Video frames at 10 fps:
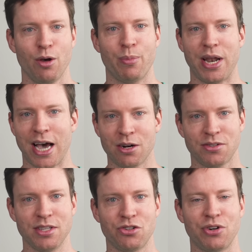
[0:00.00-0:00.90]
But how
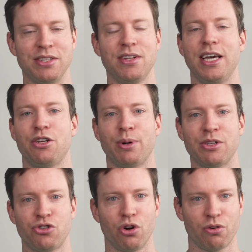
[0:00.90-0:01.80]
does this translate to our
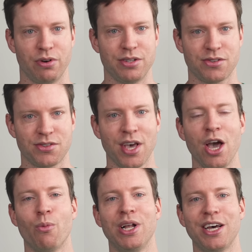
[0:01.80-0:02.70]
stroke risks?
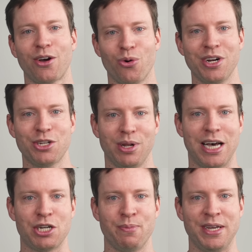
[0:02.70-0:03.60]
Well, according to a
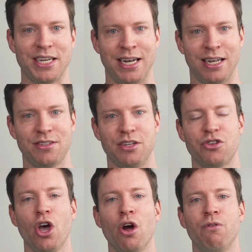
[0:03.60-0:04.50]
large
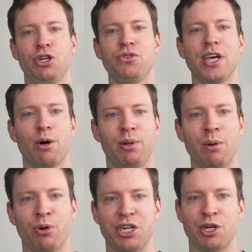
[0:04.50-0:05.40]
meta-analysis, reducing our
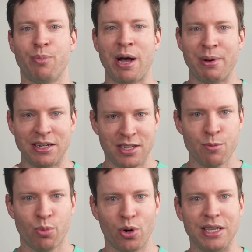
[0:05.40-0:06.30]
blood pressure by about
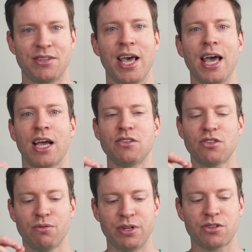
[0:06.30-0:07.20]
10 points cuts
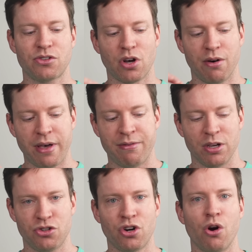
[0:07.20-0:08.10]
the risks of
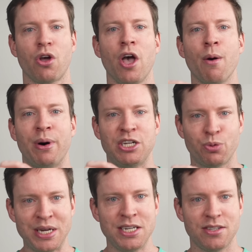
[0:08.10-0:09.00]
having a stroke by
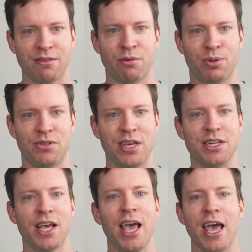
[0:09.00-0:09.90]

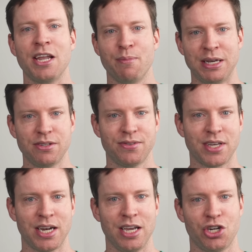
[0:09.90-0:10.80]
27%, and a massive
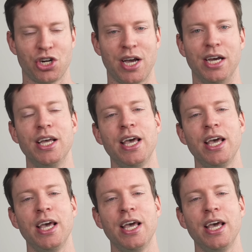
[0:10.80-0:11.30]
study in China